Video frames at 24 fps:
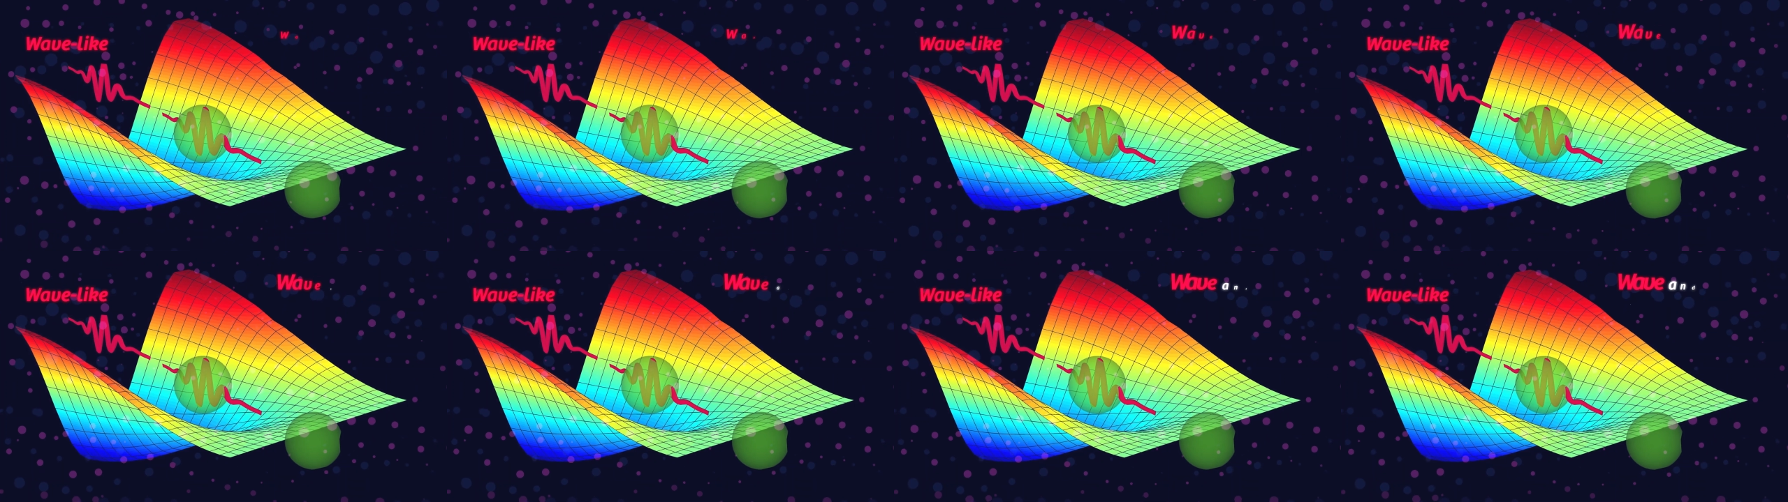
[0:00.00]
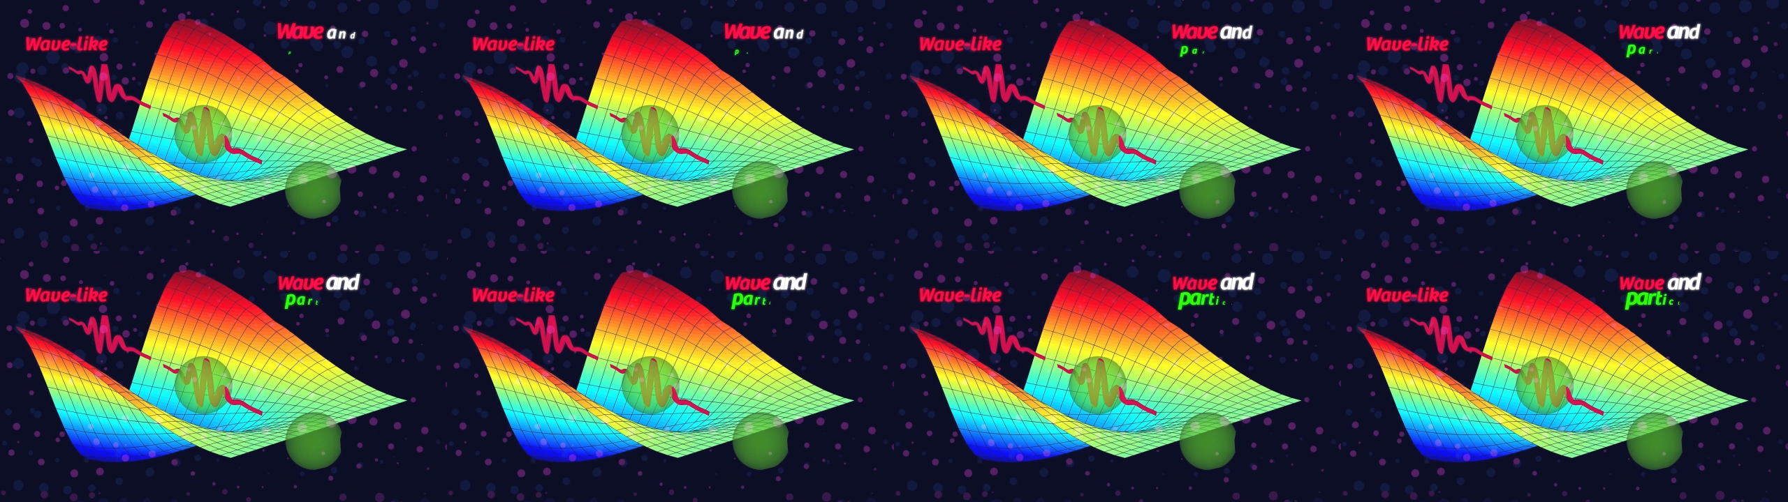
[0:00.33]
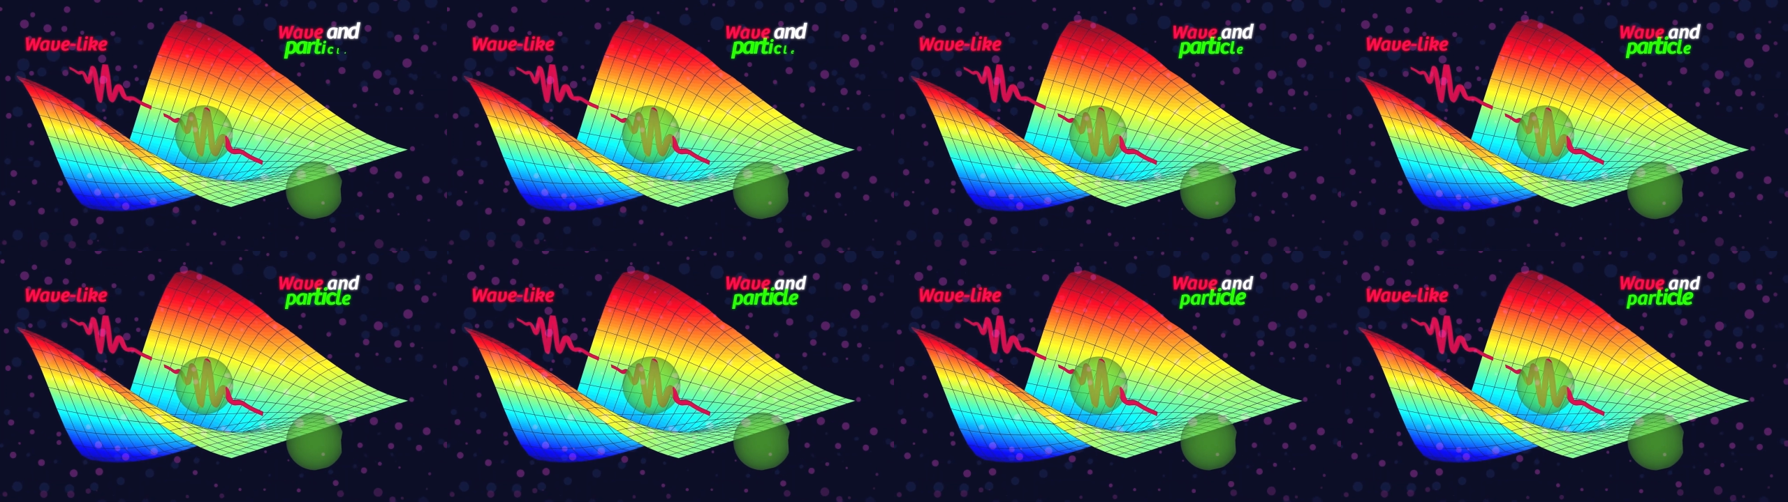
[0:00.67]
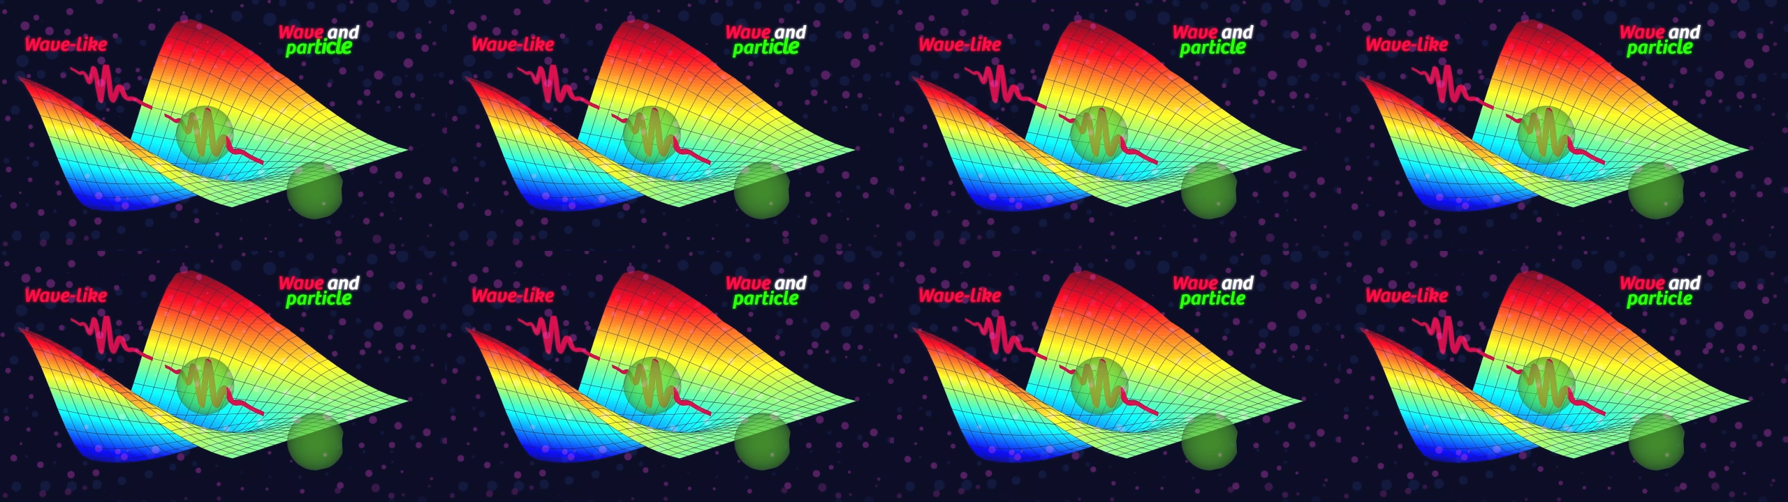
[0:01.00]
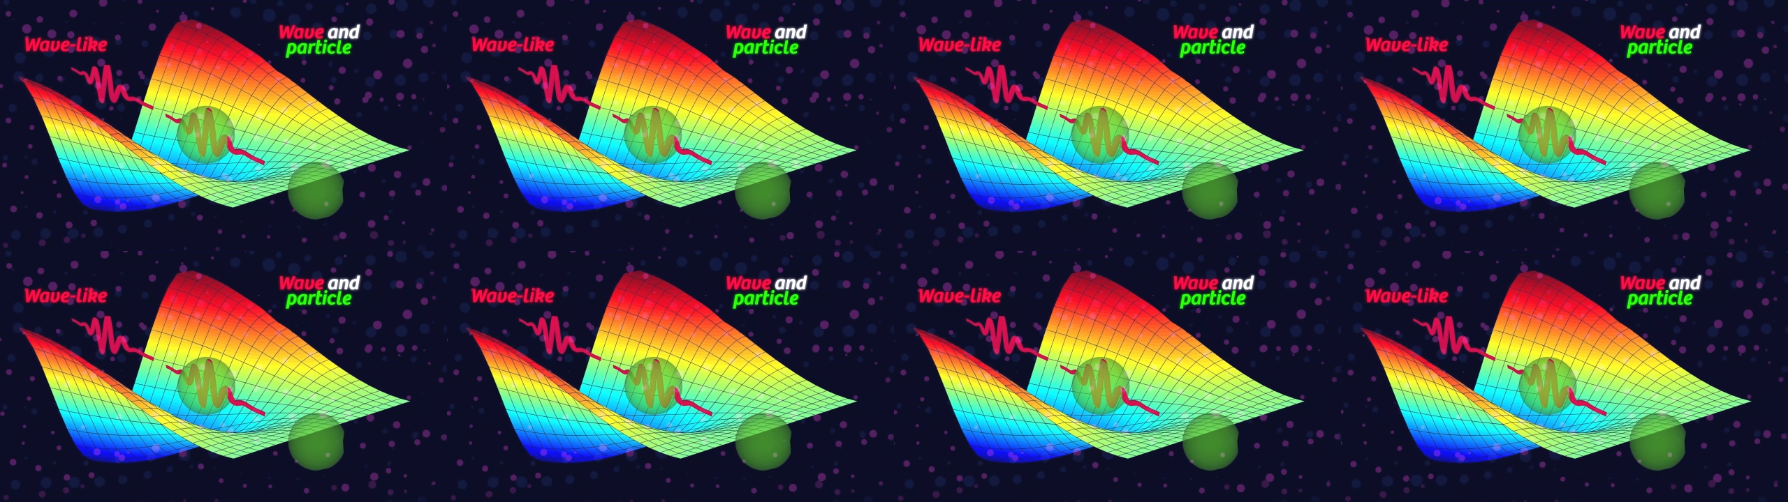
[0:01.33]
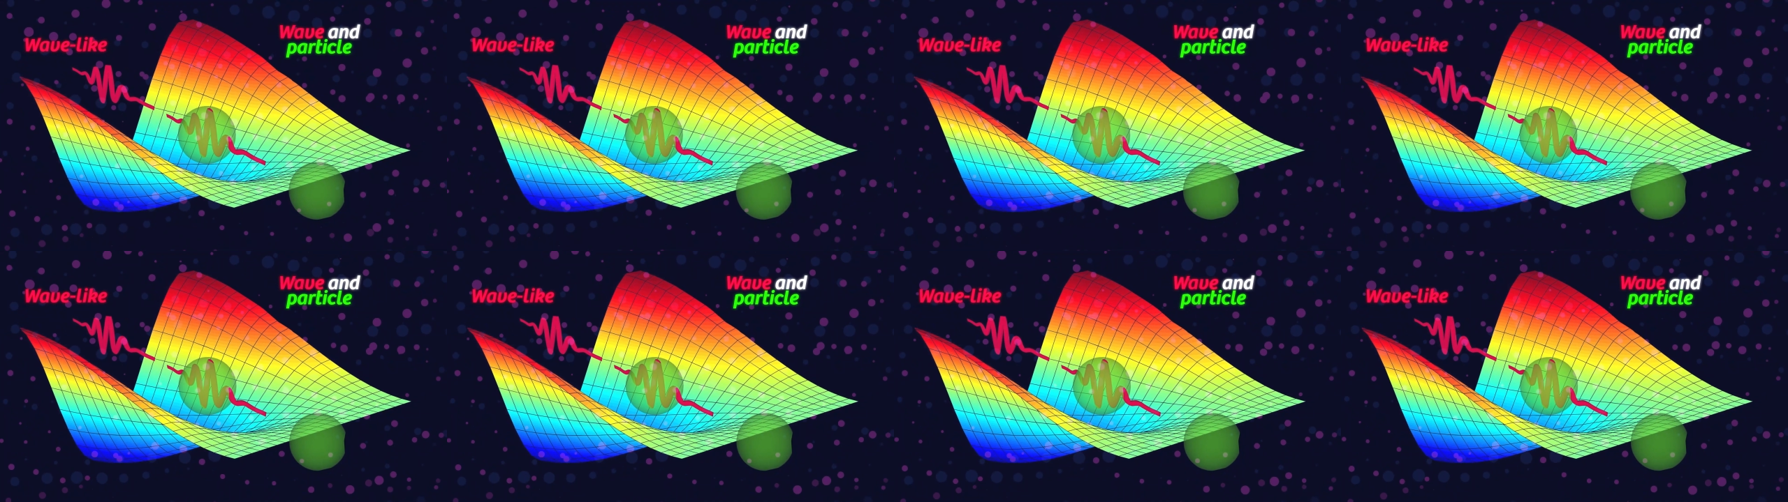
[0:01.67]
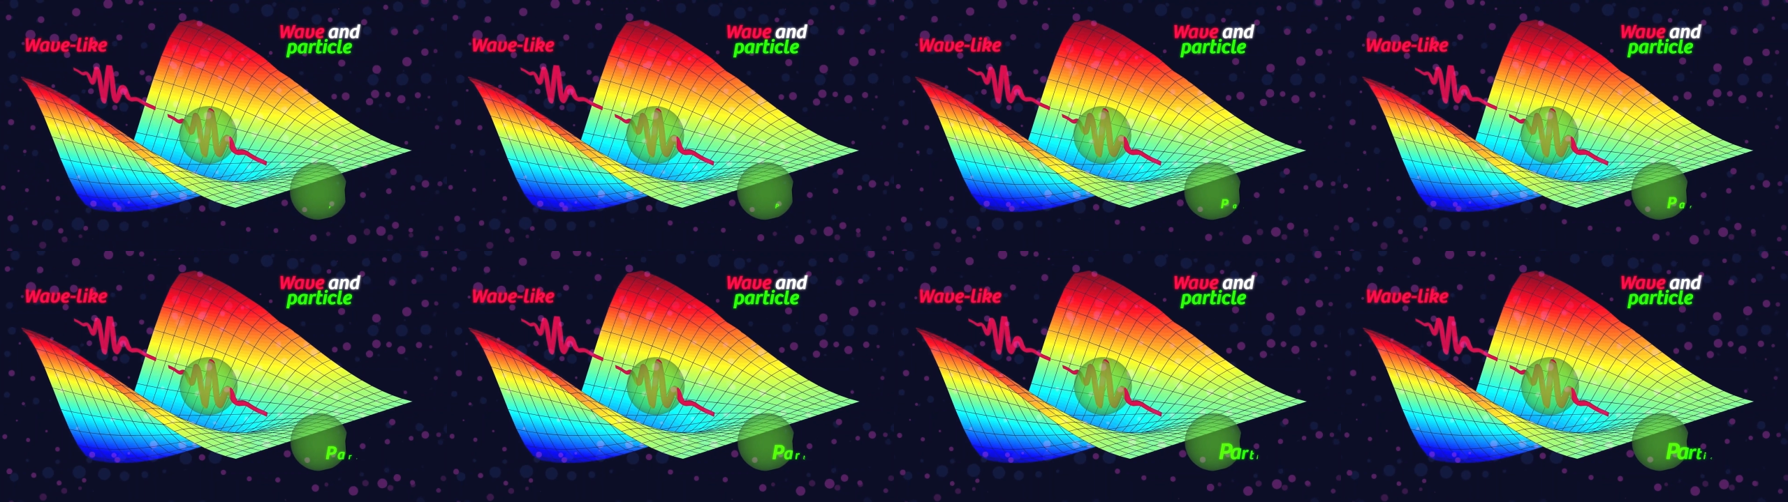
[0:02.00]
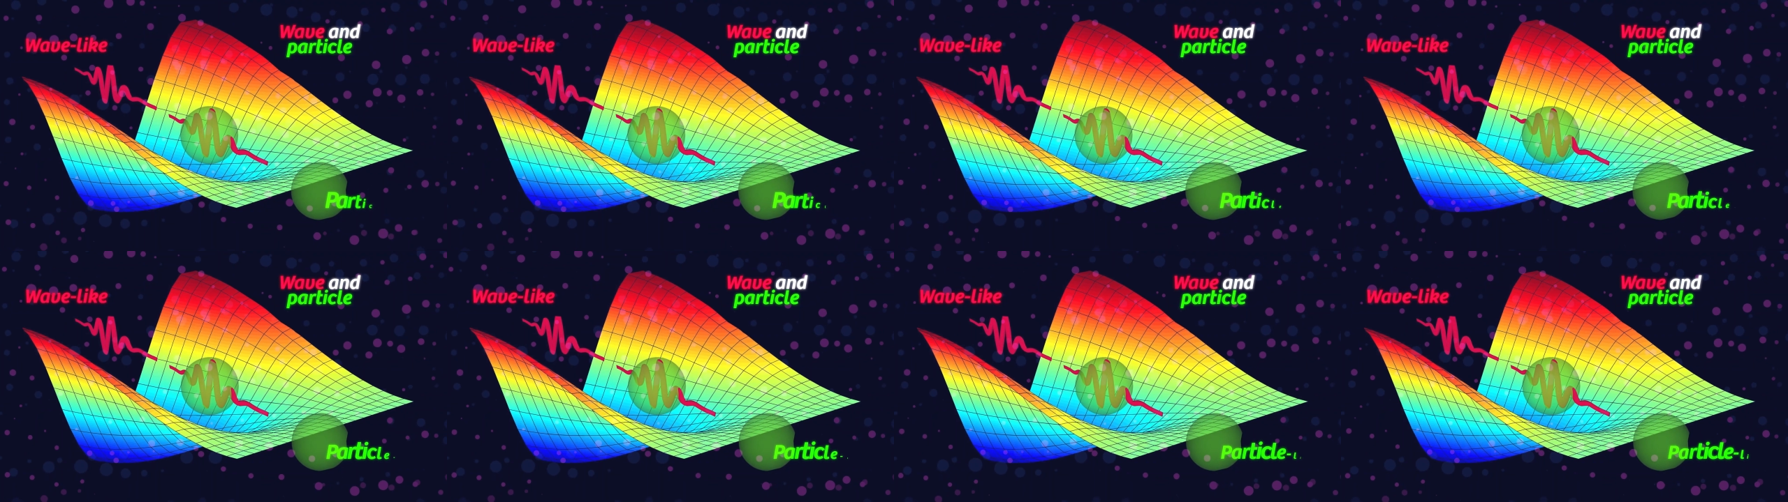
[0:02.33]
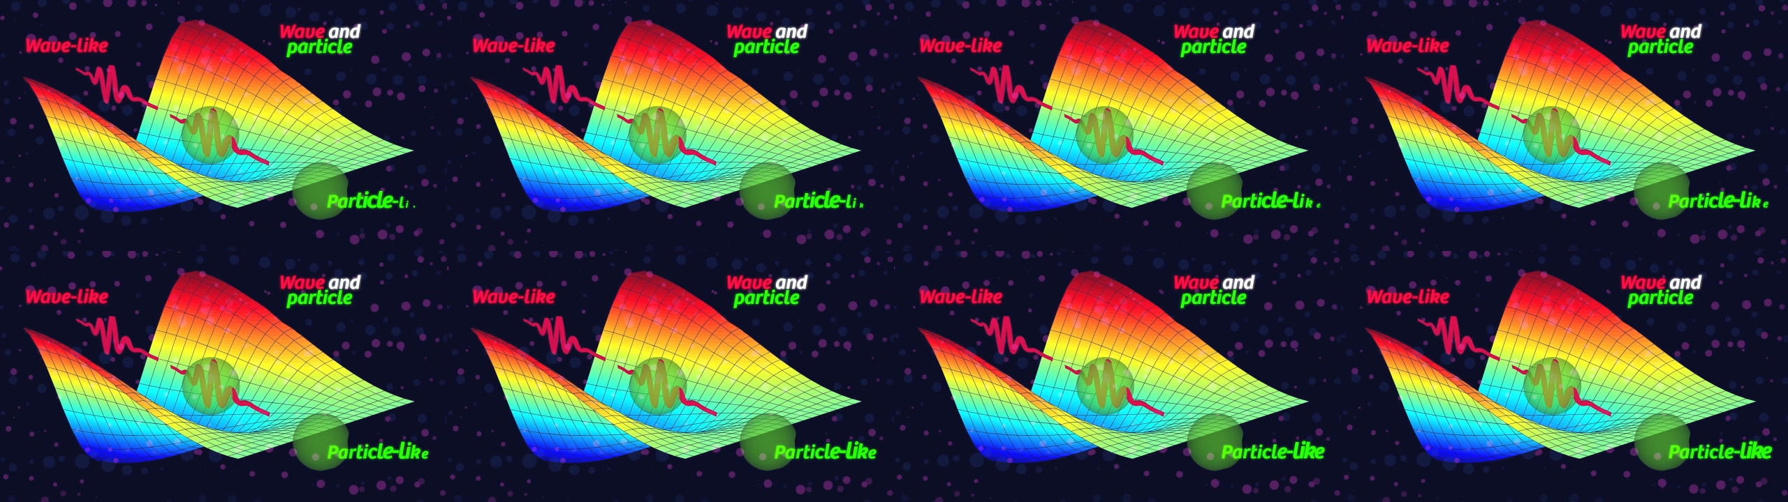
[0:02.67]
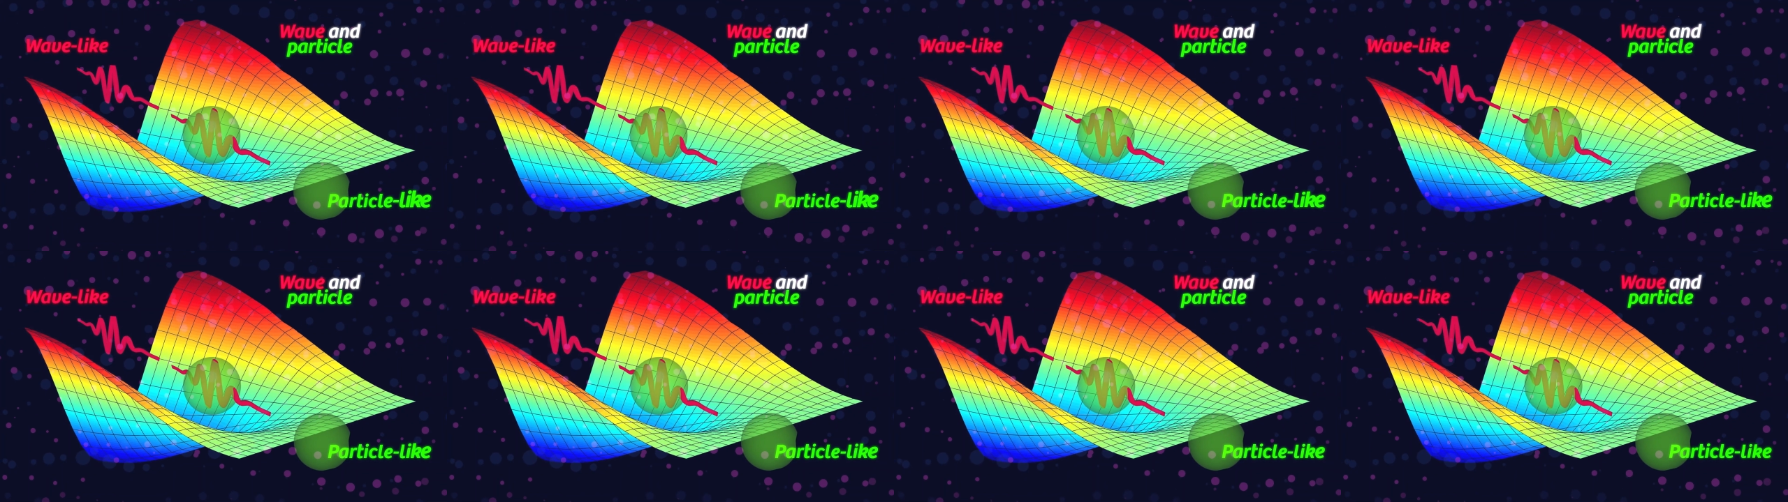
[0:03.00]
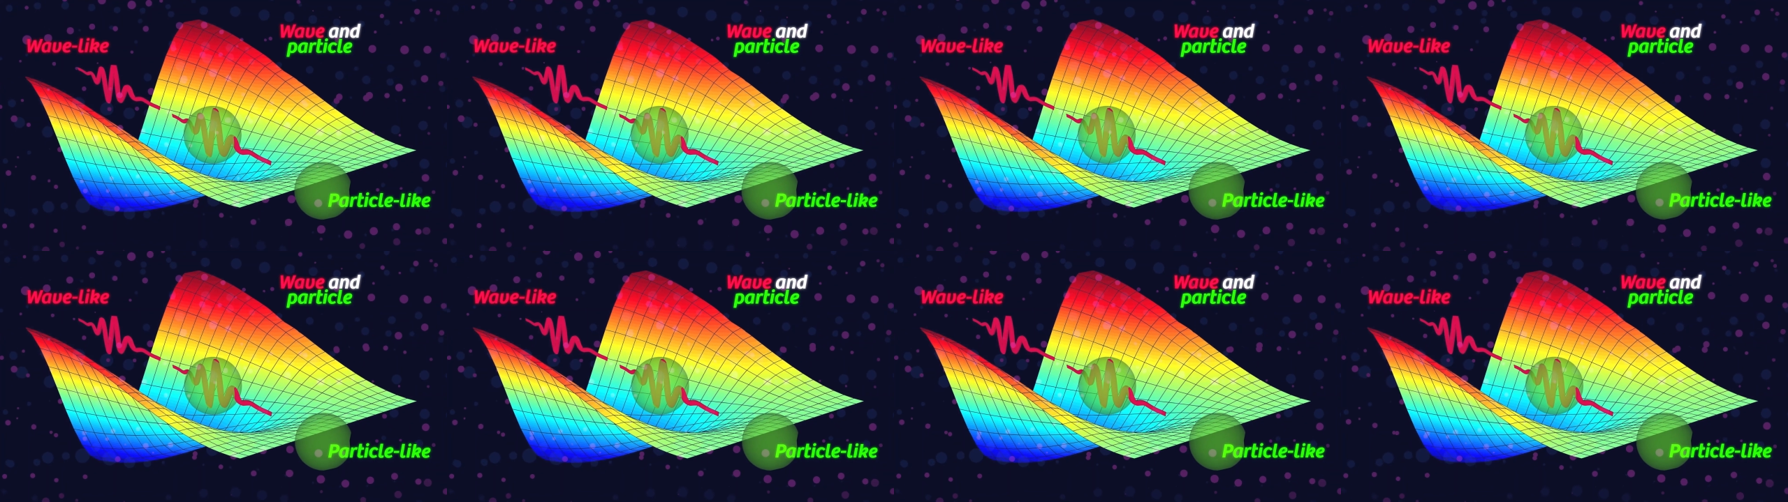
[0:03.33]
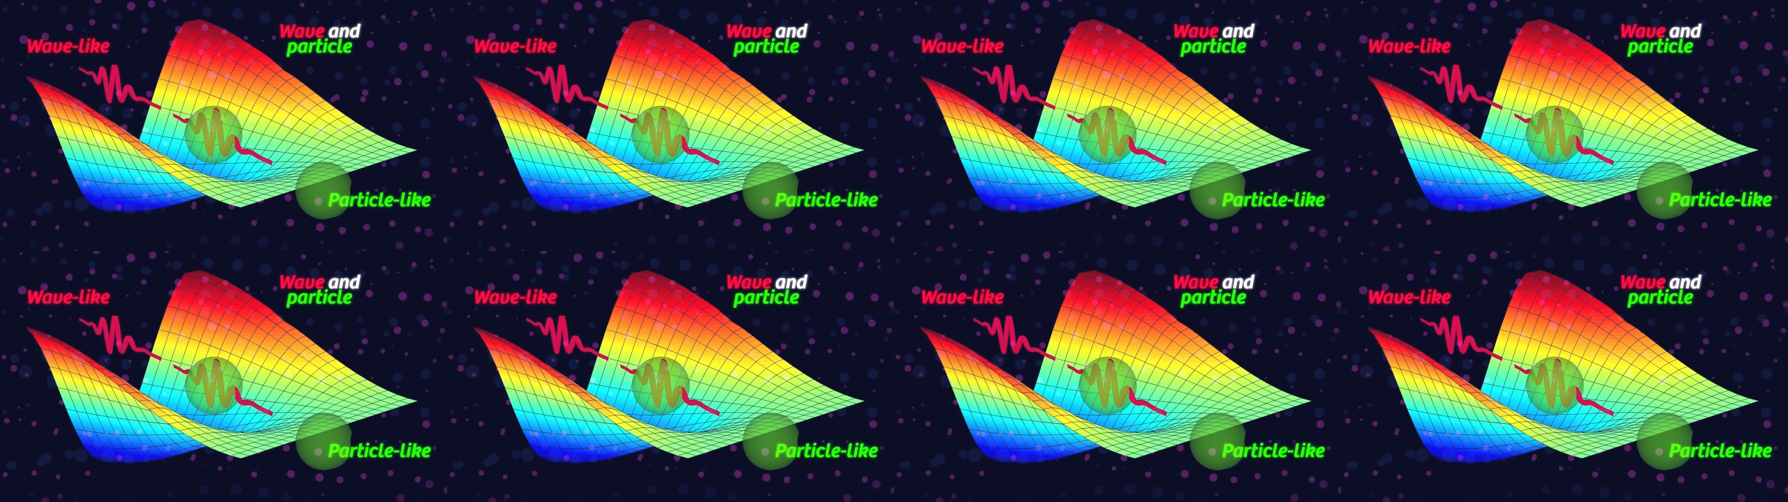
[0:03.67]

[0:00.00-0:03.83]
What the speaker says: [unreadable: no face in view]